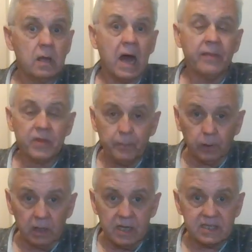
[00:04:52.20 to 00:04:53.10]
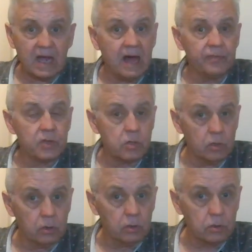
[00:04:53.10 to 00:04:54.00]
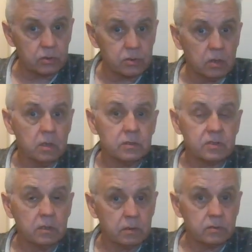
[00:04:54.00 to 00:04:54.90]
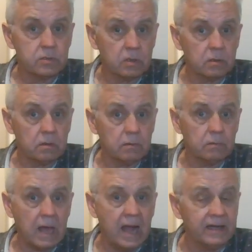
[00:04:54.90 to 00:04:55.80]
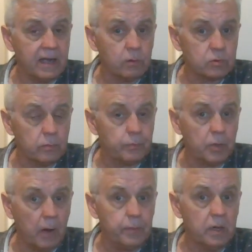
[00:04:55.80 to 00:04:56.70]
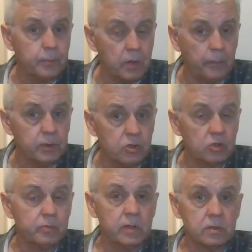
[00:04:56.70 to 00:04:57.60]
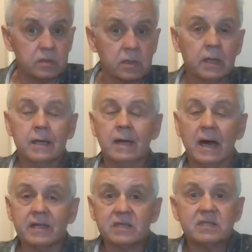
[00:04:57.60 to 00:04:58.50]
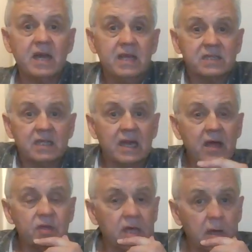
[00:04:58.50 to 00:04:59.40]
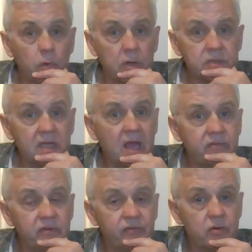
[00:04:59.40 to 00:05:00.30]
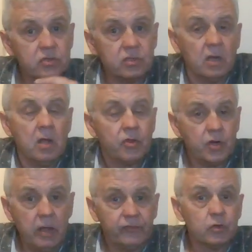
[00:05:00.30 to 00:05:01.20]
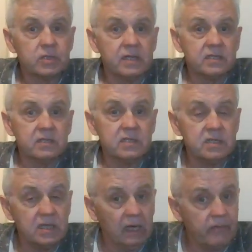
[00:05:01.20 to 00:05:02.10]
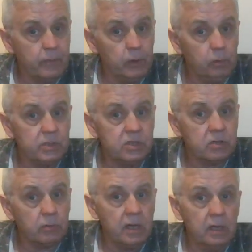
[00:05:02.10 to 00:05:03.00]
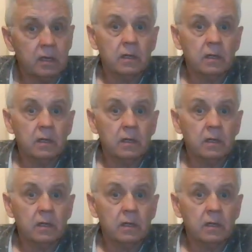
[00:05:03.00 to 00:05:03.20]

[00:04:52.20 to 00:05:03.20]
and the police, and the courts, to hand out some proper judgments. And as I say, yesterday, I think it was, they gave the first three or four sentences in Liverpool, which is only